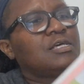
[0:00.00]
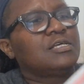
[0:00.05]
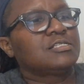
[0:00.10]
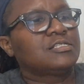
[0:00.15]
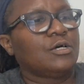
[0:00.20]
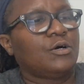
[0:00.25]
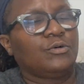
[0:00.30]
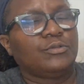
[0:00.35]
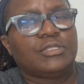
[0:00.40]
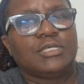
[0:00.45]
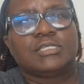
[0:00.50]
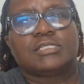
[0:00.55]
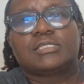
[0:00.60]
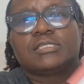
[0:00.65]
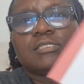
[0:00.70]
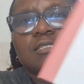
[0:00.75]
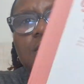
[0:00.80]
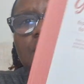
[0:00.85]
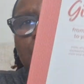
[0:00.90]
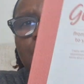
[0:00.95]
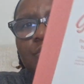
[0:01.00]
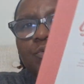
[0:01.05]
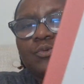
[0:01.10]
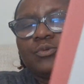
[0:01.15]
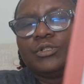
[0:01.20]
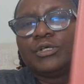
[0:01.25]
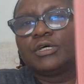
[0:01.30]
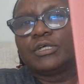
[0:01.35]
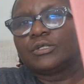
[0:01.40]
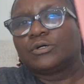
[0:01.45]
So this is a
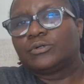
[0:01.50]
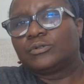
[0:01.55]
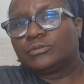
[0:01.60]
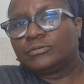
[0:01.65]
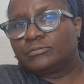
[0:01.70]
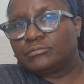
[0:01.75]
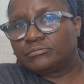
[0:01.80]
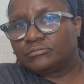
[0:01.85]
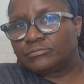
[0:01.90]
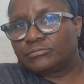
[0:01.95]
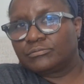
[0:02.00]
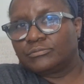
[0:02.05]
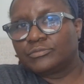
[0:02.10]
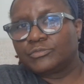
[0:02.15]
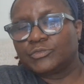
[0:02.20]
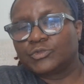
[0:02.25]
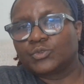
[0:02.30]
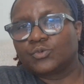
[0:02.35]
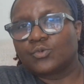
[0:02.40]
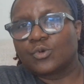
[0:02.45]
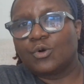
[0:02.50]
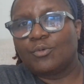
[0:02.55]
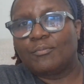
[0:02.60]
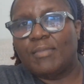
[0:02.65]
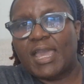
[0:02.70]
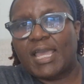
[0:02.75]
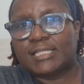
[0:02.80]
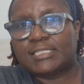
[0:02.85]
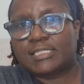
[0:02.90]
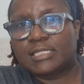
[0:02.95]
cute little
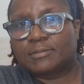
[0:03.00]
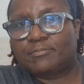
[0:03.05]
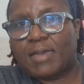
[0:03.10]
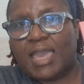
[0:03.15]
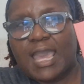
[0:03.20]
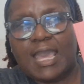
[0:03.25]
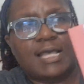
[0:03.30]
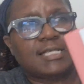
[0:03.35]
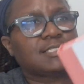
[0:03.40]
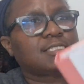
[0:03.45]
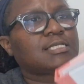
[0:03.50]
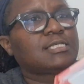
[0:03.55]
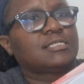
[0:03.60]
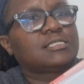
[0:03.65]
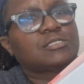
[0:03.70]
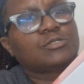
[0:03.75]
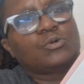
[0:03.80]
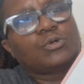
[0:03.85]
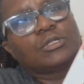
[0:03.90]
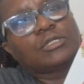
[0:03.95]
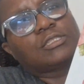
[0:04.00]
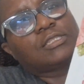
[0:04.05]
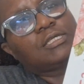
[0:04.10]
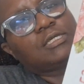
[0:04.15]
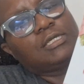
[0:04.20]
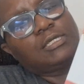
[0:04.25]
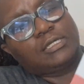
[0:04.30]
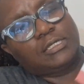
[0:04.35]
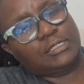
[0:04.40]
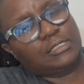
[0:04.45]
romantic basket sort of
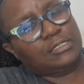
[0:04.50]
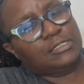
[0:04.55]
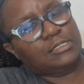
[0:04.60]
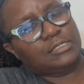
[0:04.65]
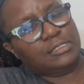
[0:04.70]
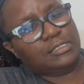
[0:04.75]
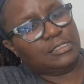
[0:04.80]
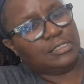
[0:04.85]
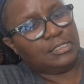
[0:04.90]
thing,